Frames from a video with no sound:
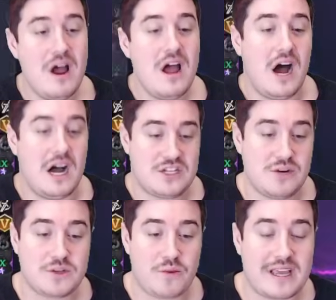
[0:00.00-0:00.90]
Uh,
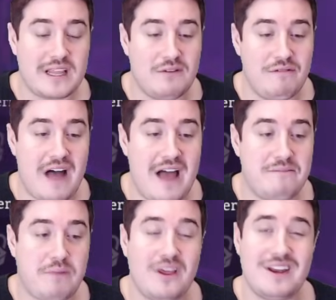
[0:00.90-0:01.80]
so is Awaken level
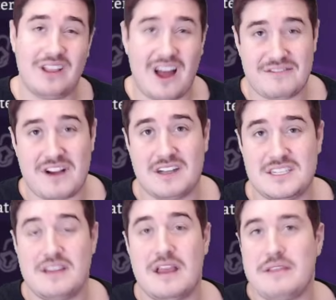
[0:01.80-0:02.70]
five probably in a lot of
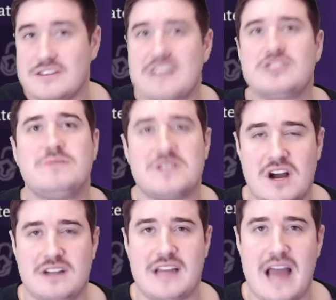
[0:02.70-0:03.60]
content. There's not so much
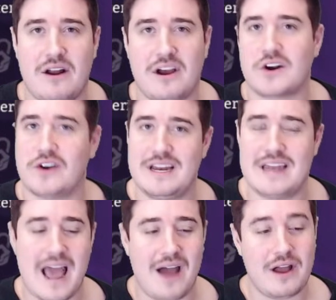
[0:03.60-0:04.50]
content out on Greed
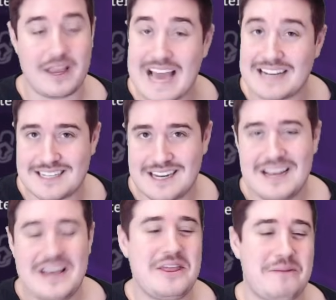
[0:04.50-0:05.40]
now yet.
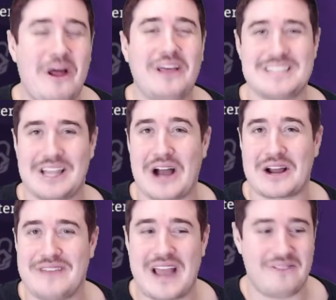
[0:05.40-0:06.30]
There probably is a lot
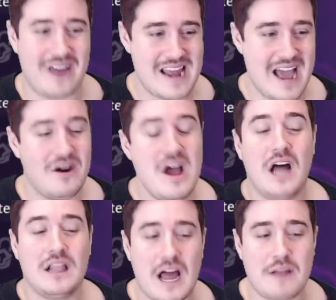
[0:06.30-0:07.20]
coming out right now.
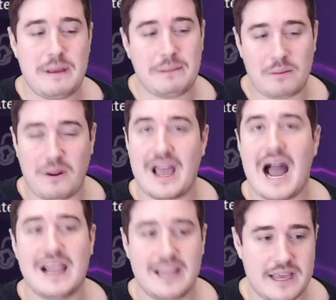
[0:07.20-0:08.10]
A lot of people are probably
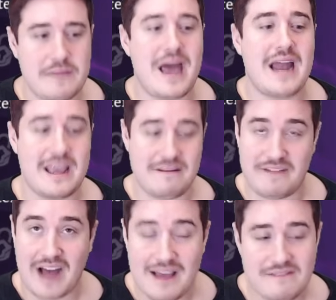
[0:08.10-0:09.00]
highlighting him at
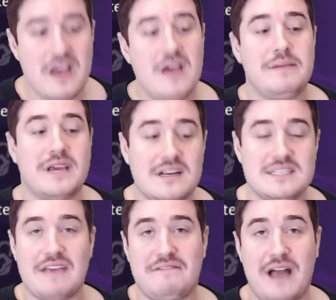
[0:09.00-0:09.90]
A5
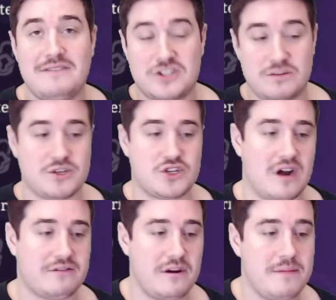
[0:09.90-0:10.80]
because A5 is super
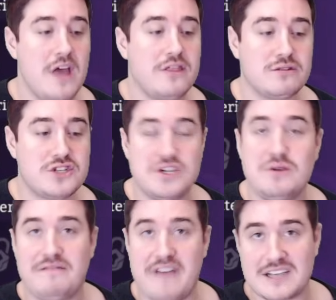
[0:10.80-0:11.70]
strong for him. Those
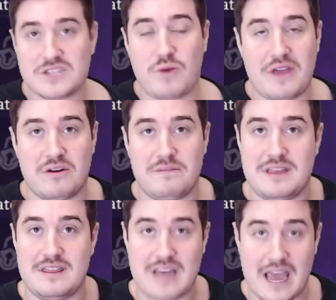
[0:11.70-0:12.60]
two effects, whether it
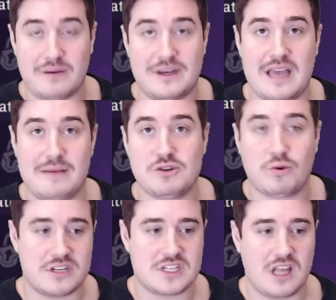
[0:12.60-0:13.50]
be the AoE damage
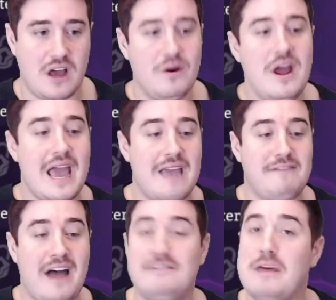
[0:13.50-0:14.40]
or the slow,
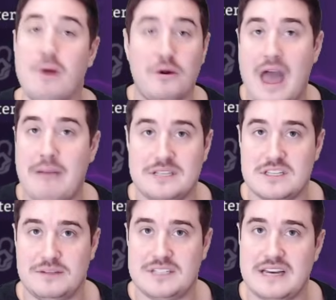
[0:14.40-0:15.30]
A5 they both happen
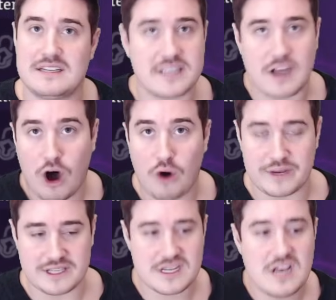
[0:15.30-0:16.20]
simultaneously
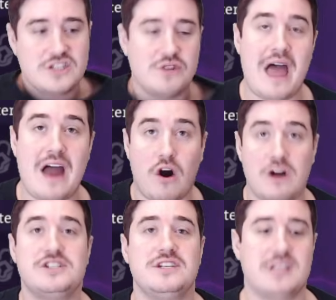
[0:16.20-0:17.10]
always. So that
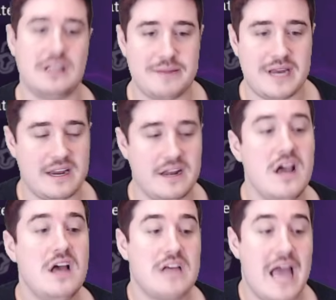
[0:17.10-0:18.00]
RNG is eliminated
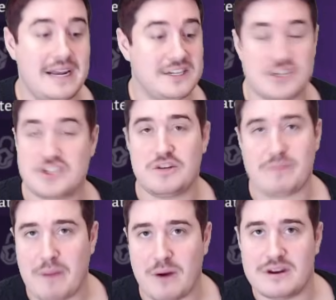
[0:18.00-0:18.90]
and it's just
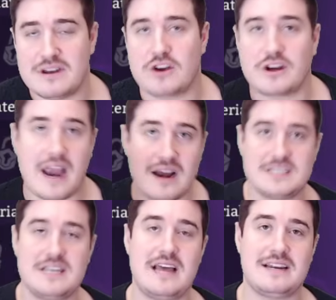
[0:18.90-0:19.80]
super potent. You're
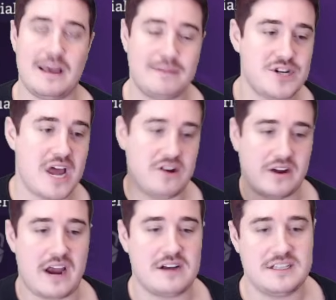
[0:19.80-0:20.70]
guaranteed that damage and you're
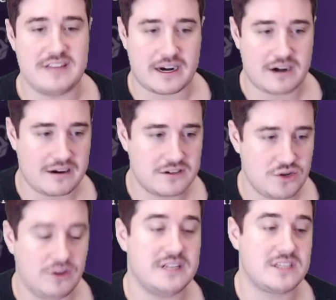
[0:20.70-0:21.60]
guaranteed that crowd
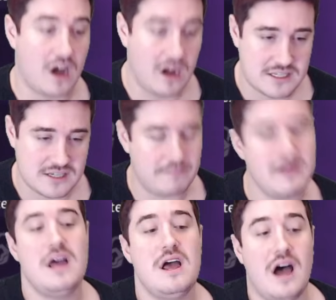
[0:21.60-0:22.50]
control. It's awesome.
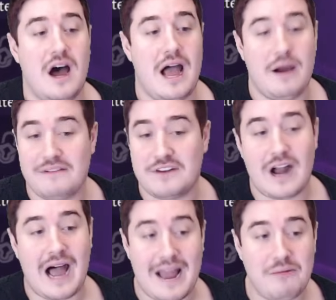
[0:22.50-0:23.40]
Uh,
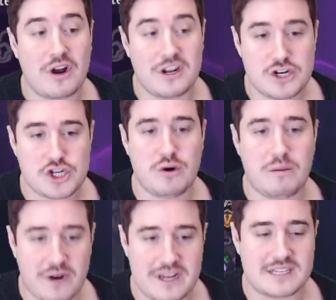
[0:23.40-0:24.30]
however, I wanted to show a
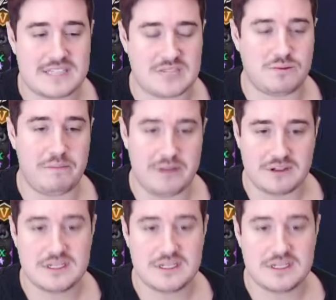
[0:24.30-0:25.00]
pretty accessible build.